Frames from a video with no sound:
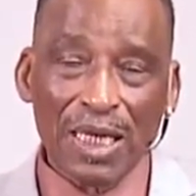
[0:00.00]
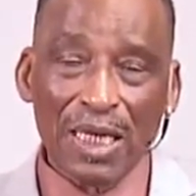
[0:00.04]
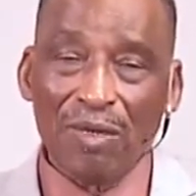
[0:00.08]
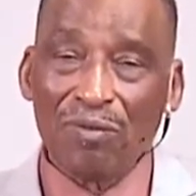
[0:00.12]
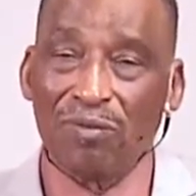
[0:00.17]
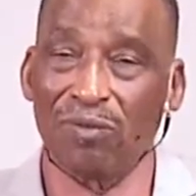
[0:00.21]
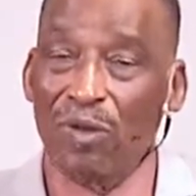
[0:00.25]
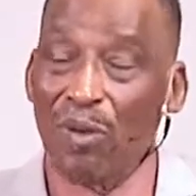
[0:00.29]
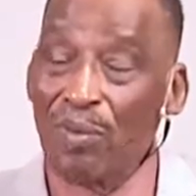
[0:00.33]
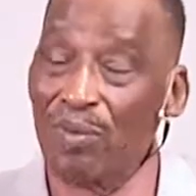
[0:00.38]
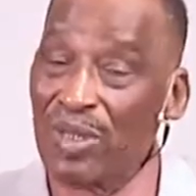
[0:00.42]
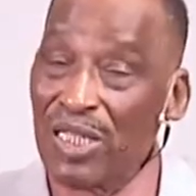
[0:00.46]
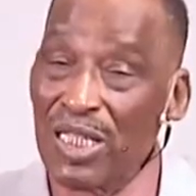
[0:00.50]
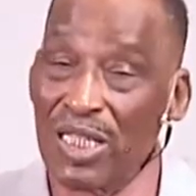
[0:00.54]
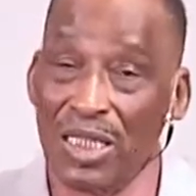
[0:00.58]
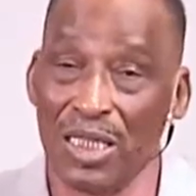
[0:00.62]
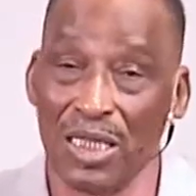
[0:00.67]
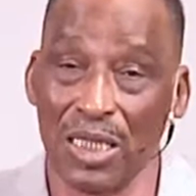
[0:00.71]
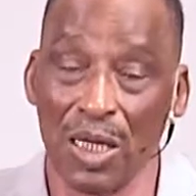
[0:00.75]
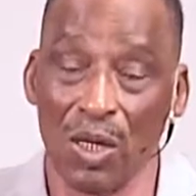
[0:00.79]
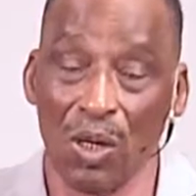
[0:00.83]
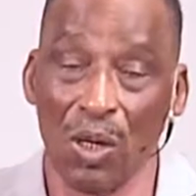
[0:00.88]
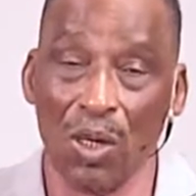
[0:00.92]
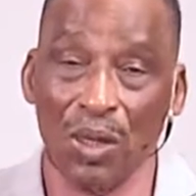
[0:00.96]
And from
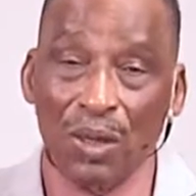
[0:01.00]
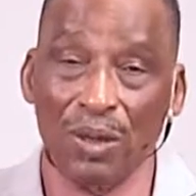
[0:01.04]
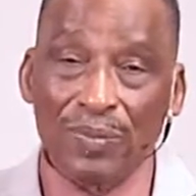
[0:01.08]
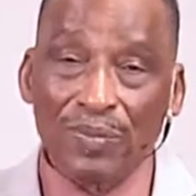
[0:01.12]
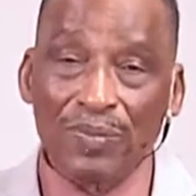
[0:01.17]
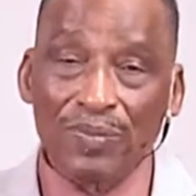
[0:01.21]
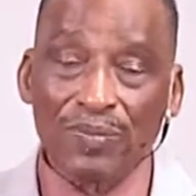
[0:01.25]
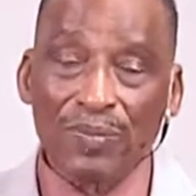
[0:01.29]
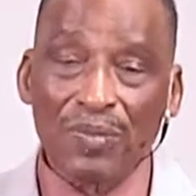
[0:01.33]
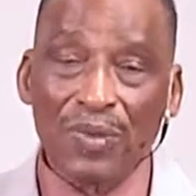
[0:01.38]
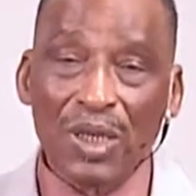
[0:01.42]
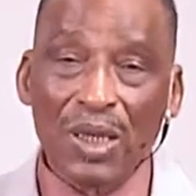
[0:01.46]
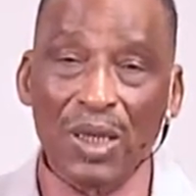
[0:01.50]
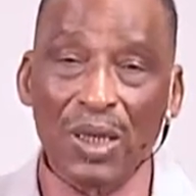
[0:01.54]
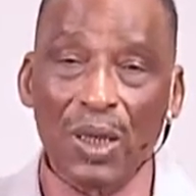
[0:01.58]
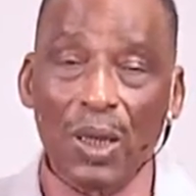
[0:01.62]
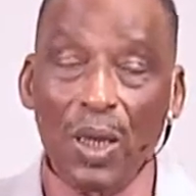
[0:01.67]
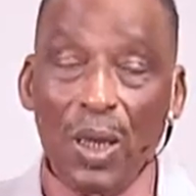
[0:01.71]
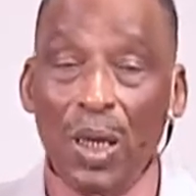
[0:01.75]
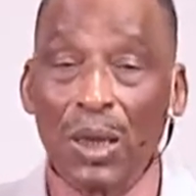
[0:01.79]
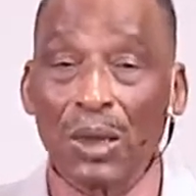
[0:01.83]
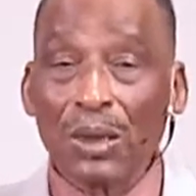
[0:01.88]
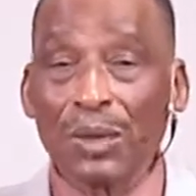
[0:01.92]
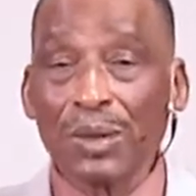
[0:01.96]
this day on,
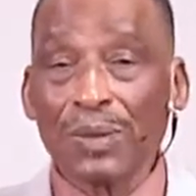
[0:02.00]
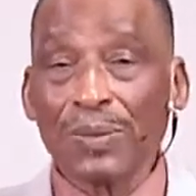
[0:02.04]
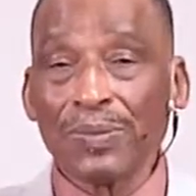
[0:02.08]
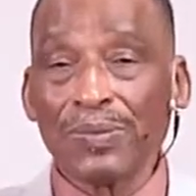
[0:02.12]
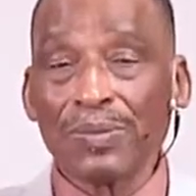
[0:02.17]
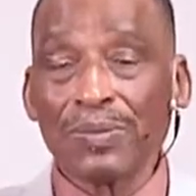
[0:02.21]
Lord,